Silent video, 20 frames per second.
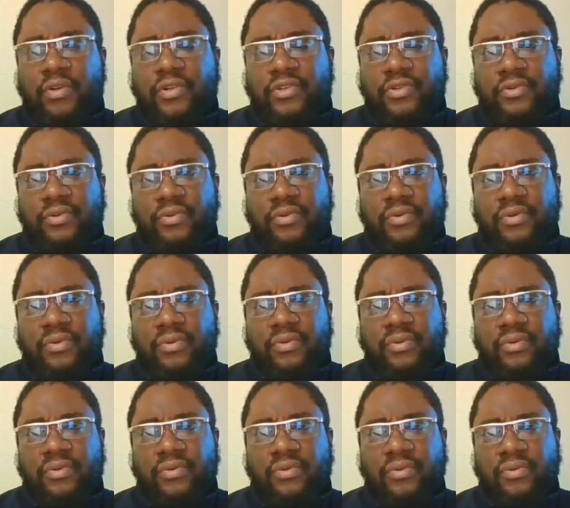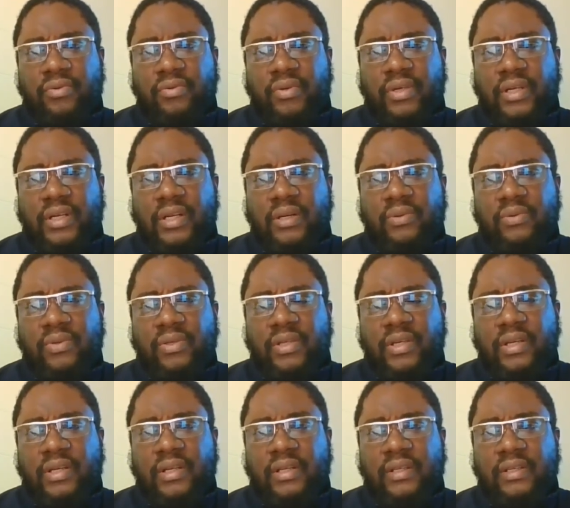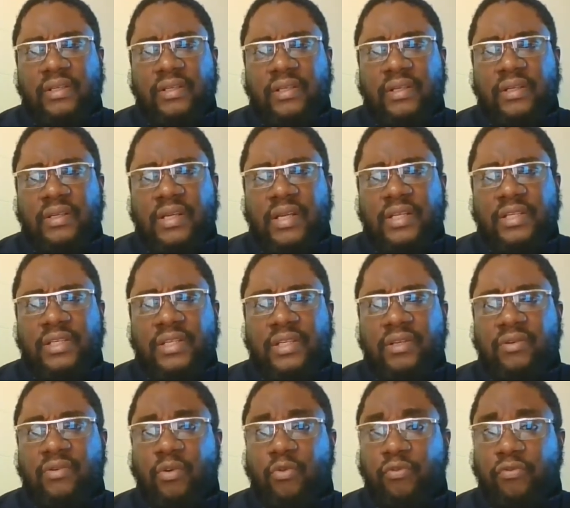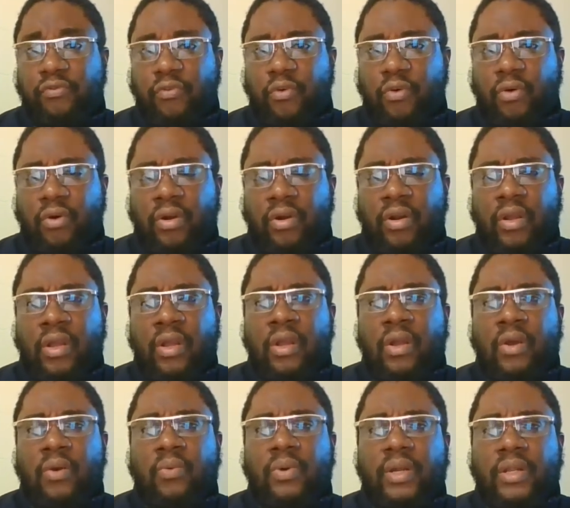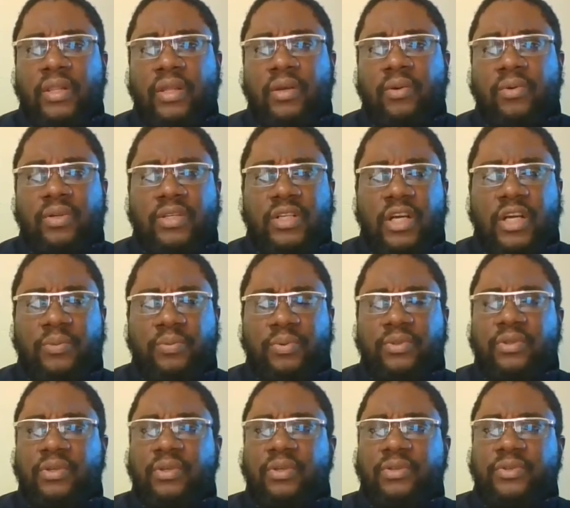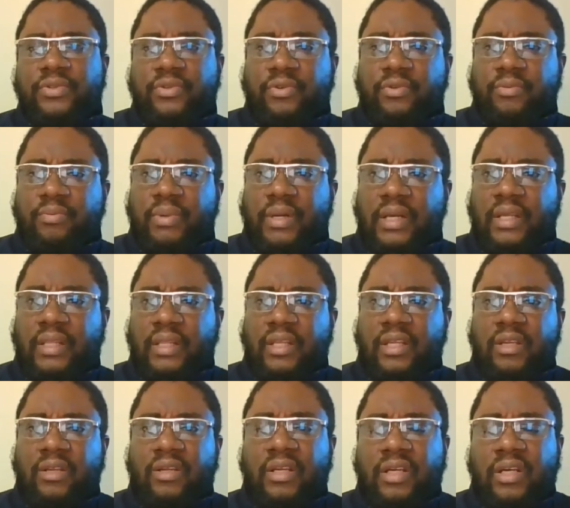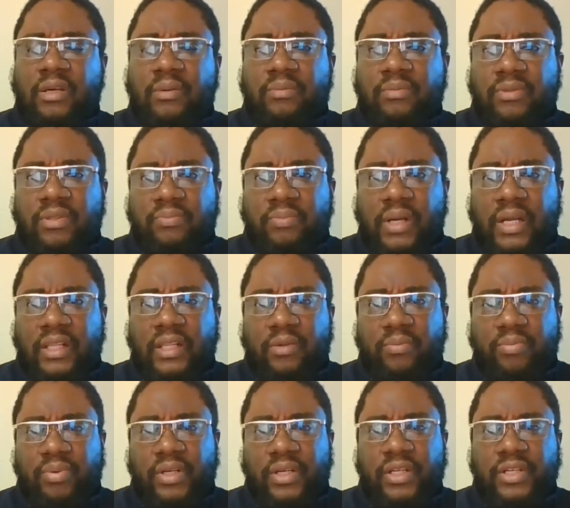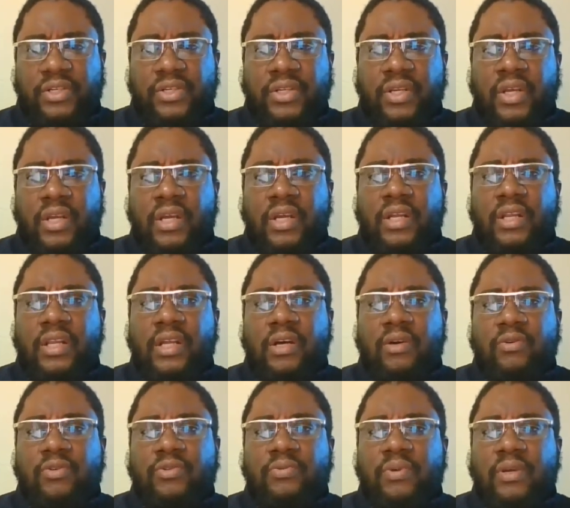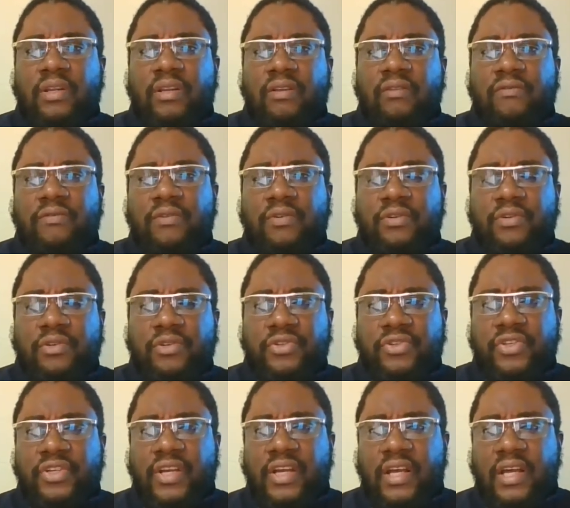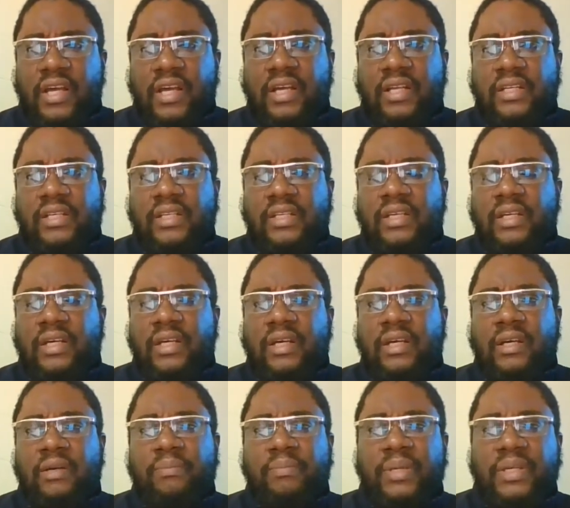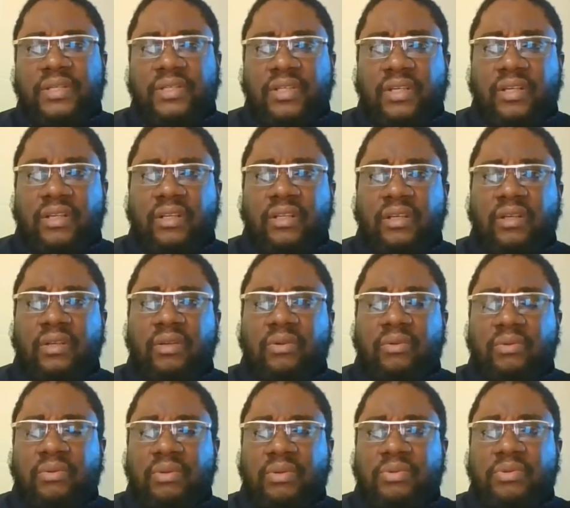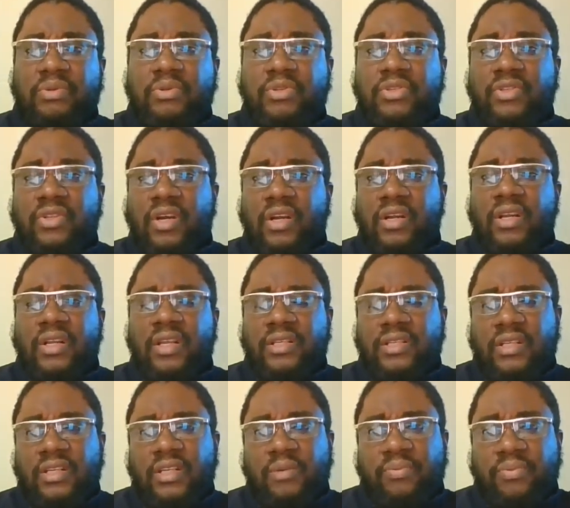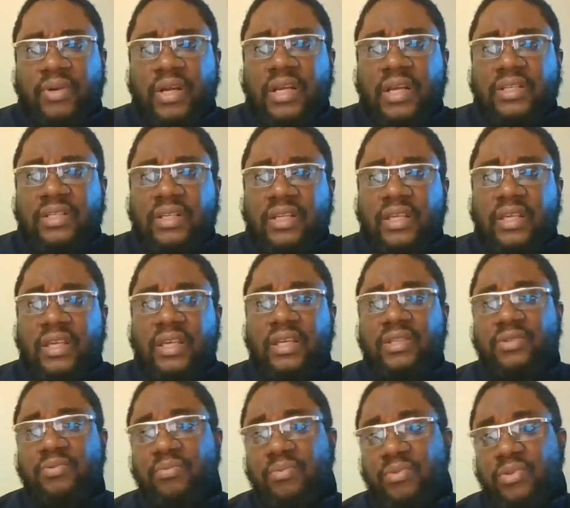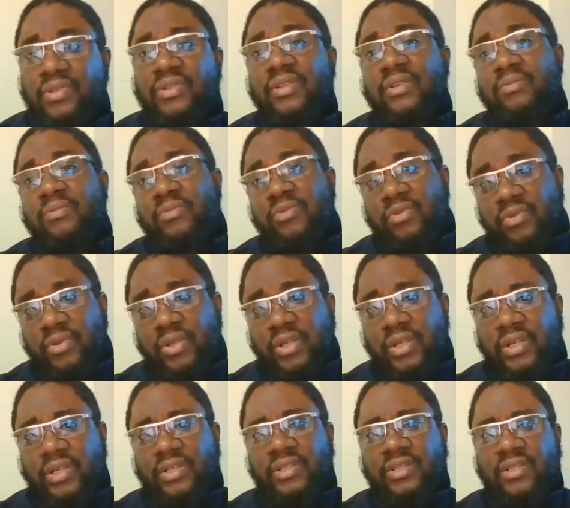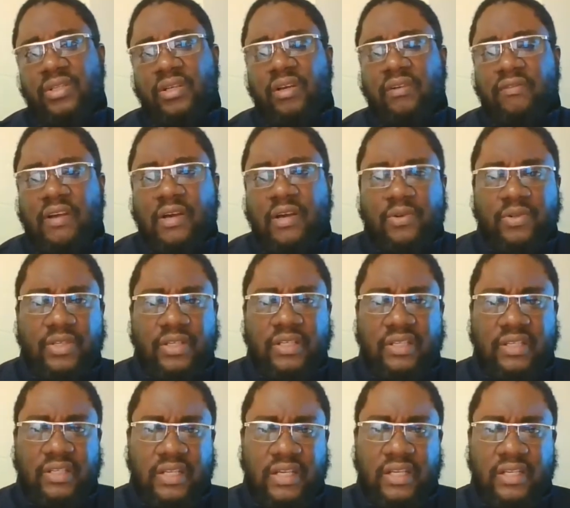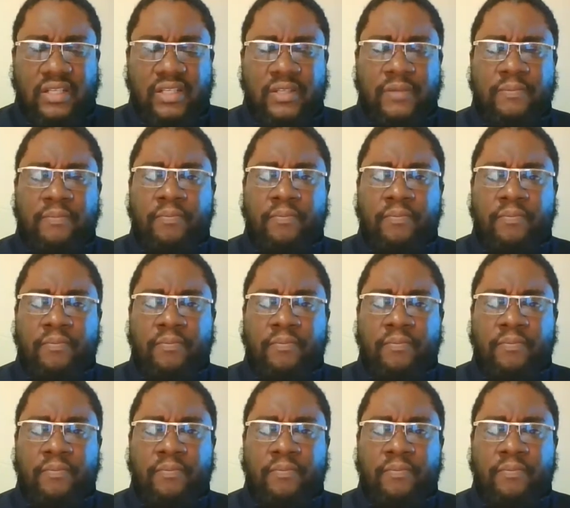to around 1904, where they were toppled also by the British. Now, Usman Dan Fodio's jihad basically started as an uprising against Muslim rulers of Hausa states